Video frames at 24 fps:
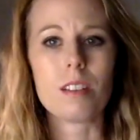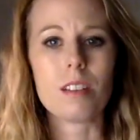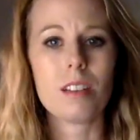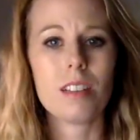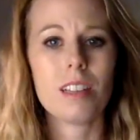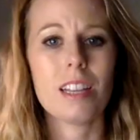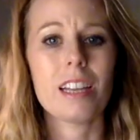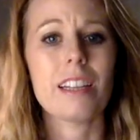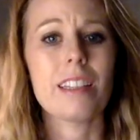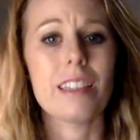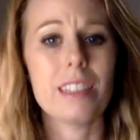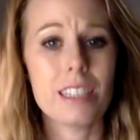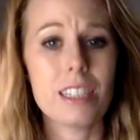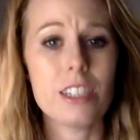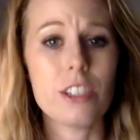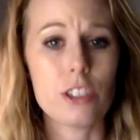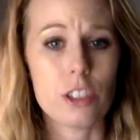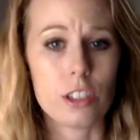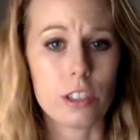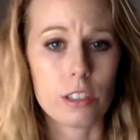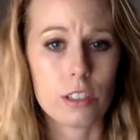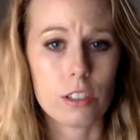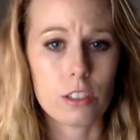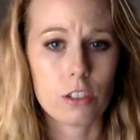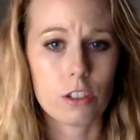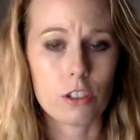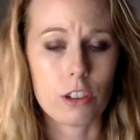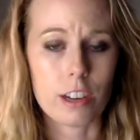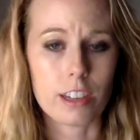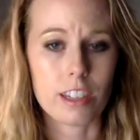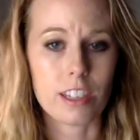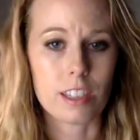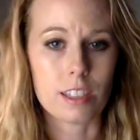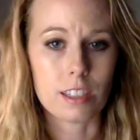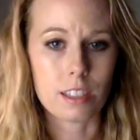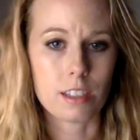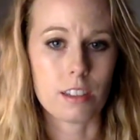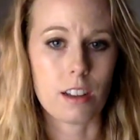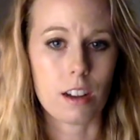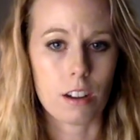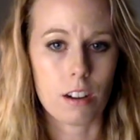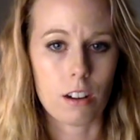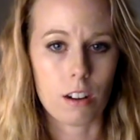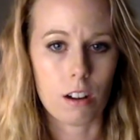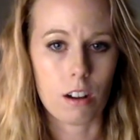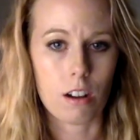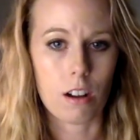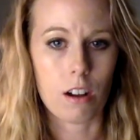like leeches trying to
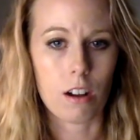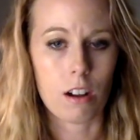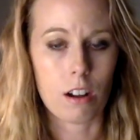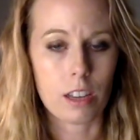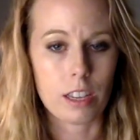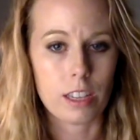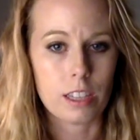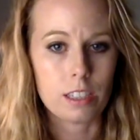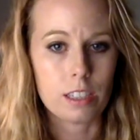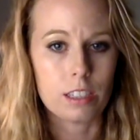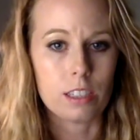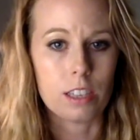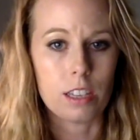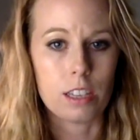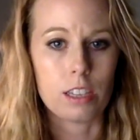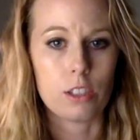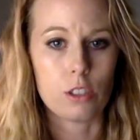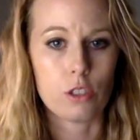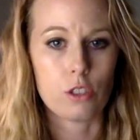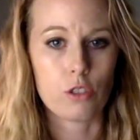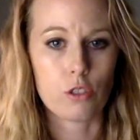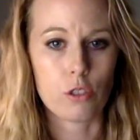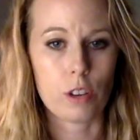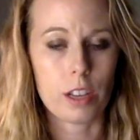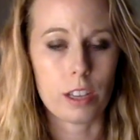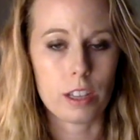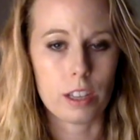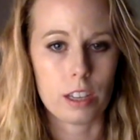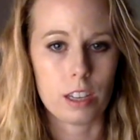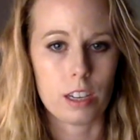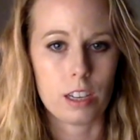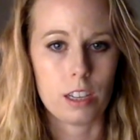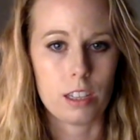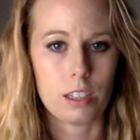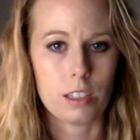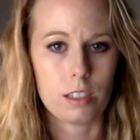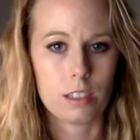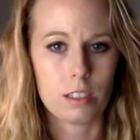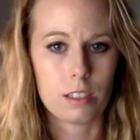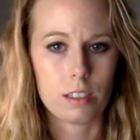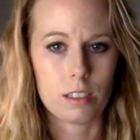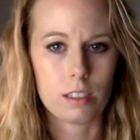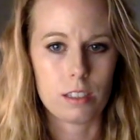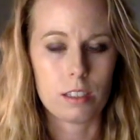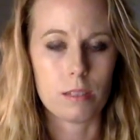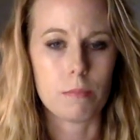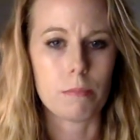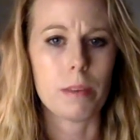suck his strength and his
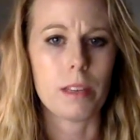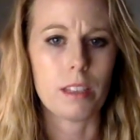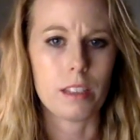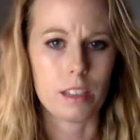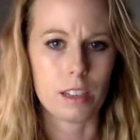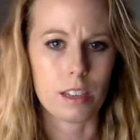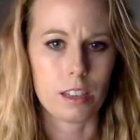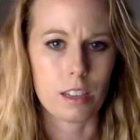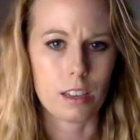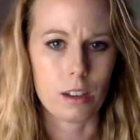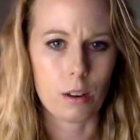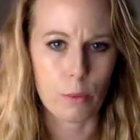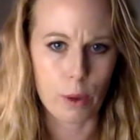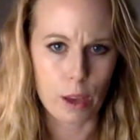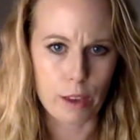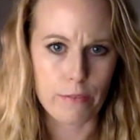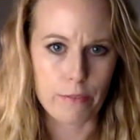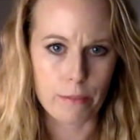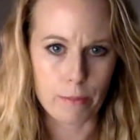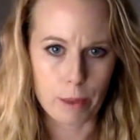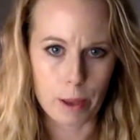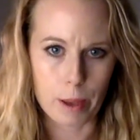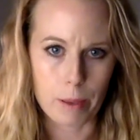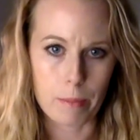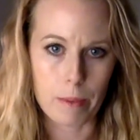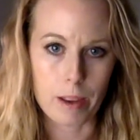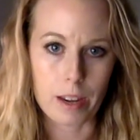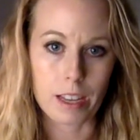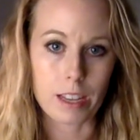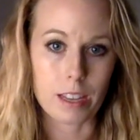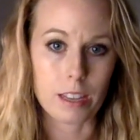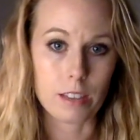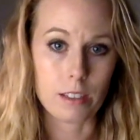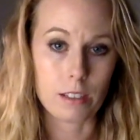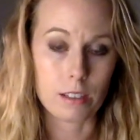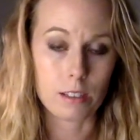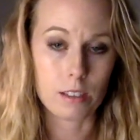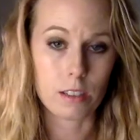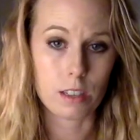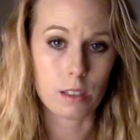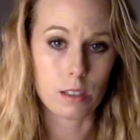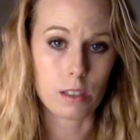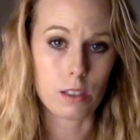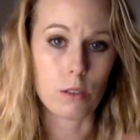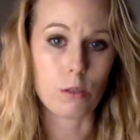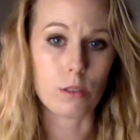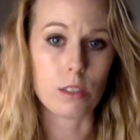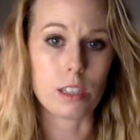stability away from him, and he
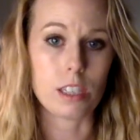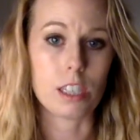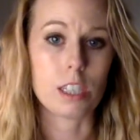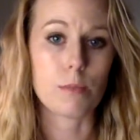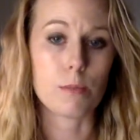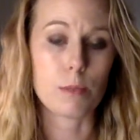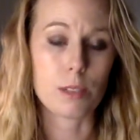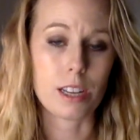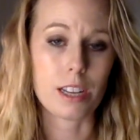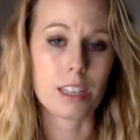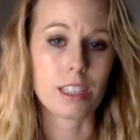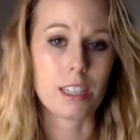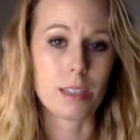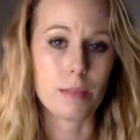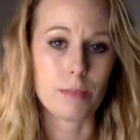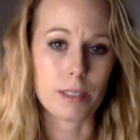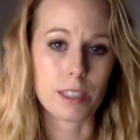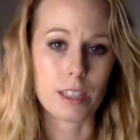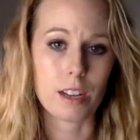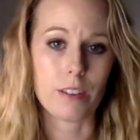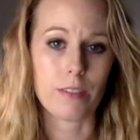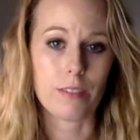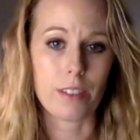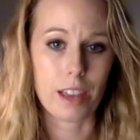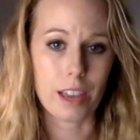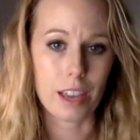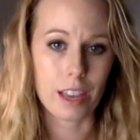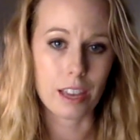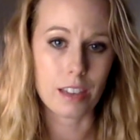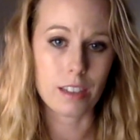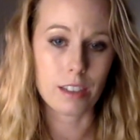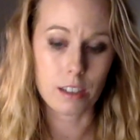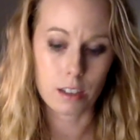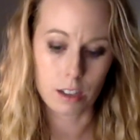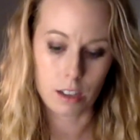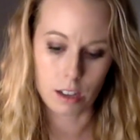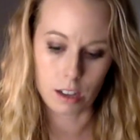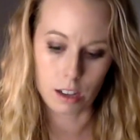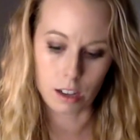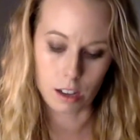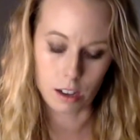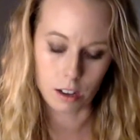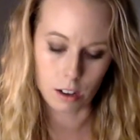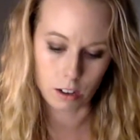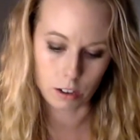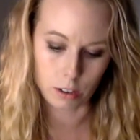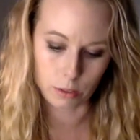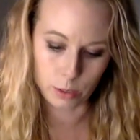knows he needs to protect himself and
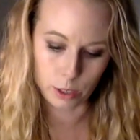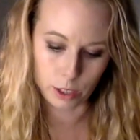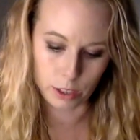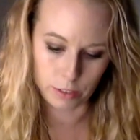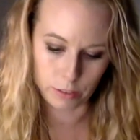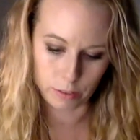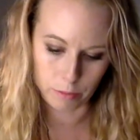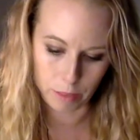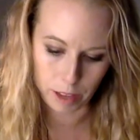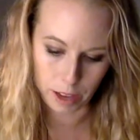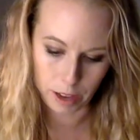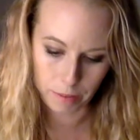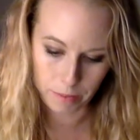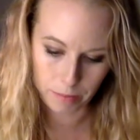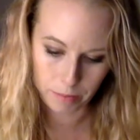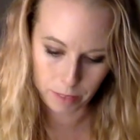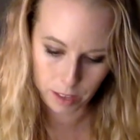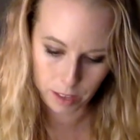Honoria from that.